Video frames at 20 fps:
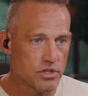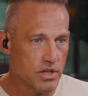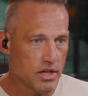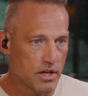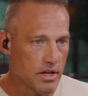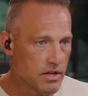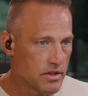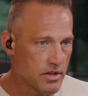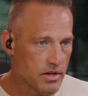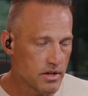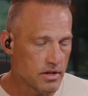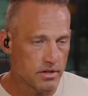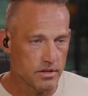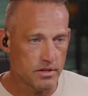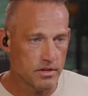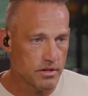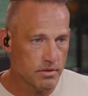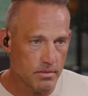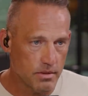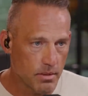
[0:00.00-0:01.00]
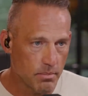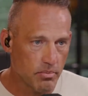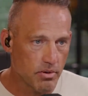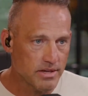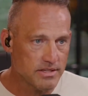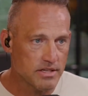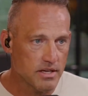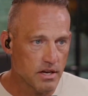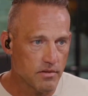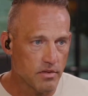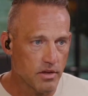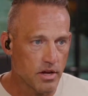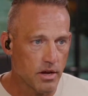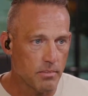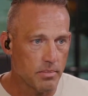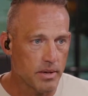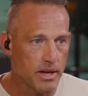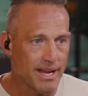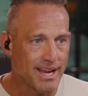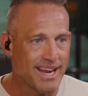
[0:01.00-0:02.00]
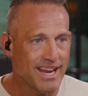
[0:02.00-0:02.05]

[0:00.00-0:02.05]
the the the president of the company.